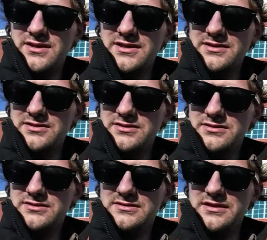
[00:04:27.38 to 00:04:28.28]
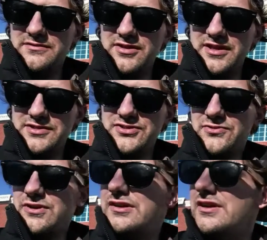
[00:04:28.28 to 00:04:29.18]
Yeah, everything's
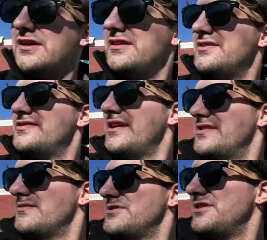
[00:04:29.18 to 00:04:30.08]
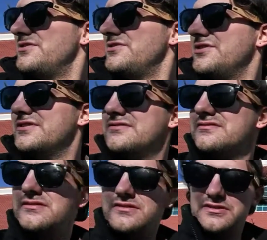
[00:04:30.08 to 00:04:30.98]
going online these days, I'm telling you.
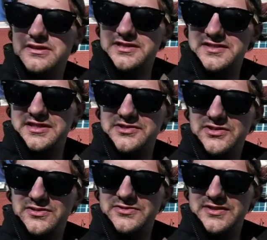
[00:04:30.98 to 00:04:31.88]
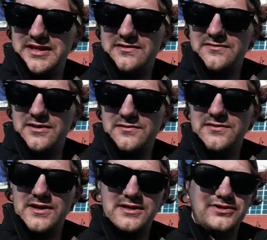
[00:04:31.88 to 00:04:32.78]
Like Sears closed down, Farm
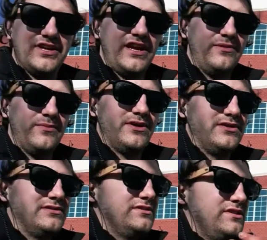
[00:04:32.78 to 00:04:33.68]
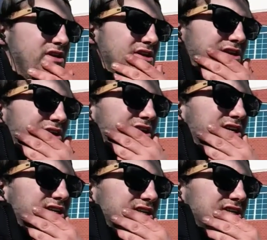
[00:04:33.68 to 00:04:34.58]
Fresh, Kmart.
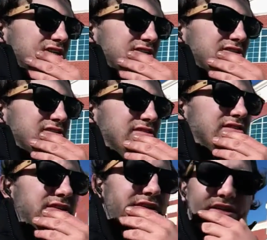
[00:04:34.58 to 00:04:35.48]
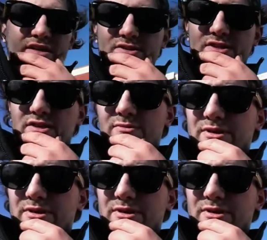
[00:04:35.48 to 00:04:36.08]
Now it's gonna